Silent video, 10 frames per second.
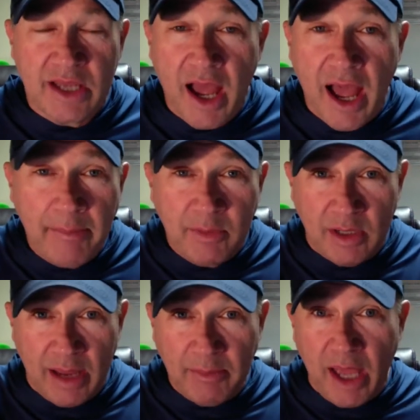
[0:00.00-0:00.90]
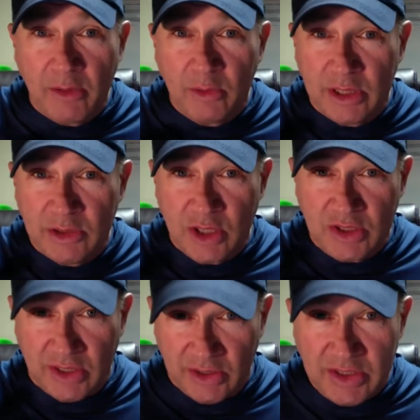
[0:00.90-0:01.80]
Now, I'm I'm not only
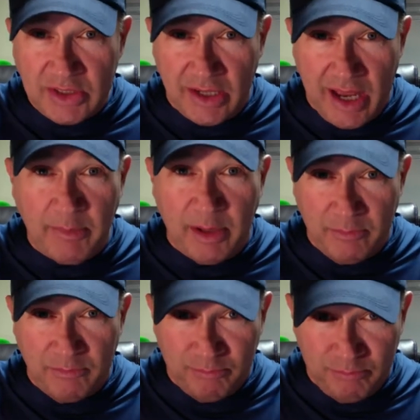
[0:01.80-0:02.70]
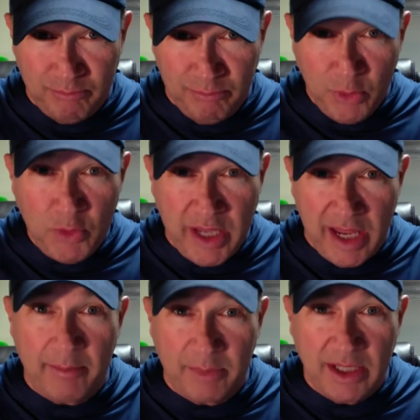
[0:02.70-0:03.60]
just enlisted, I'm a boot
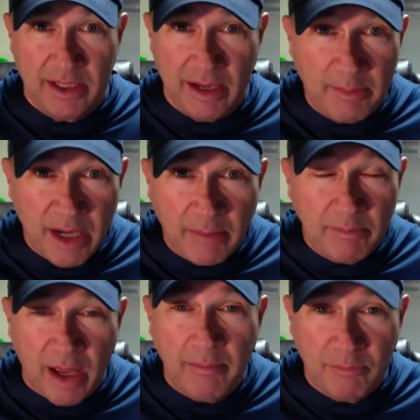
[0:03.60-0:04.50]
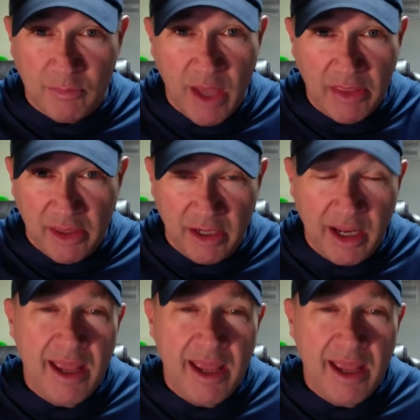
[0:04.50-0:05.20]
camp kid. I mean, I'm I'm nothing.